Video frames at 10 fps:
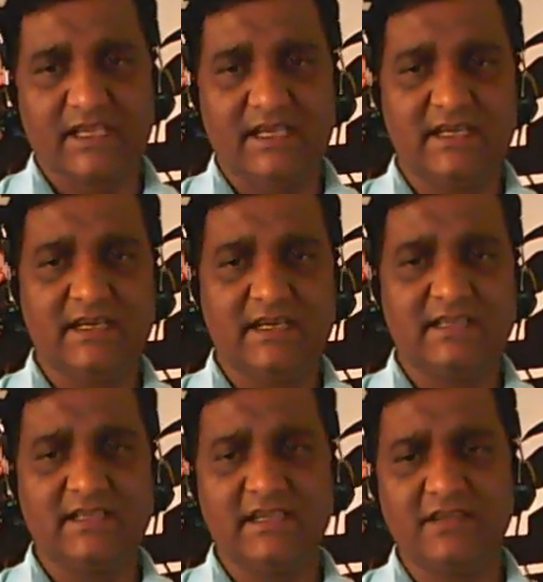
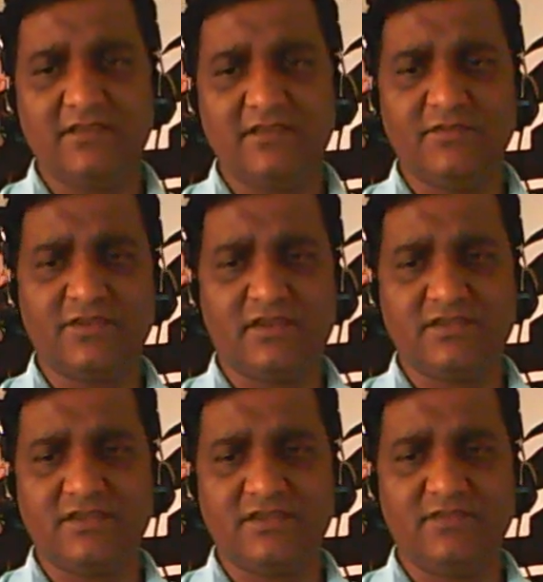International economics
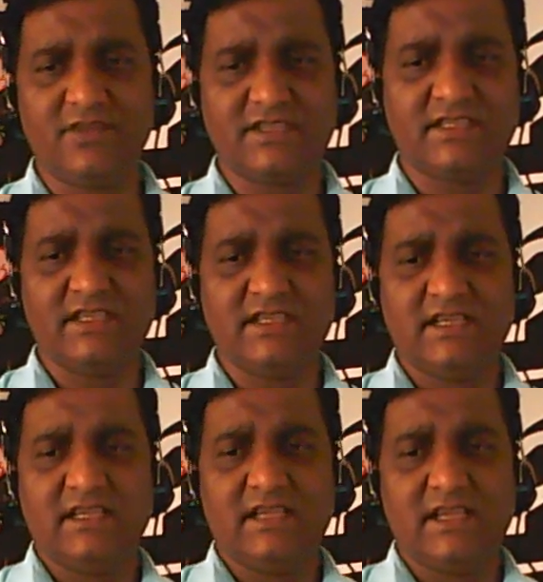also emerged
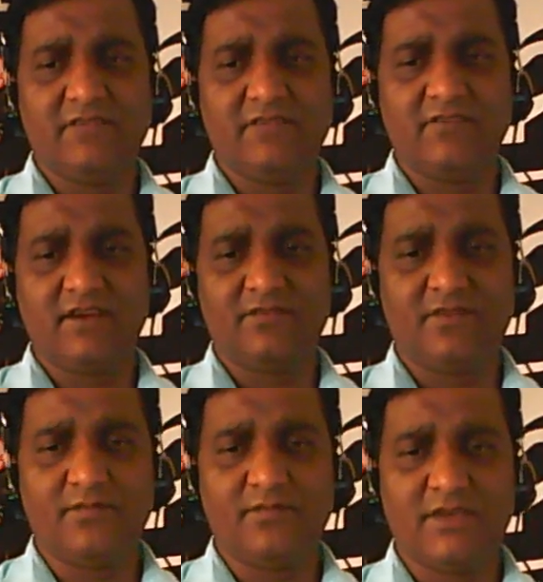one of
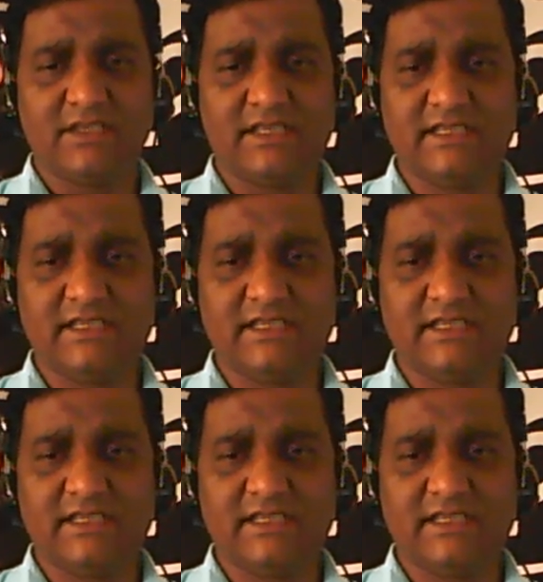the most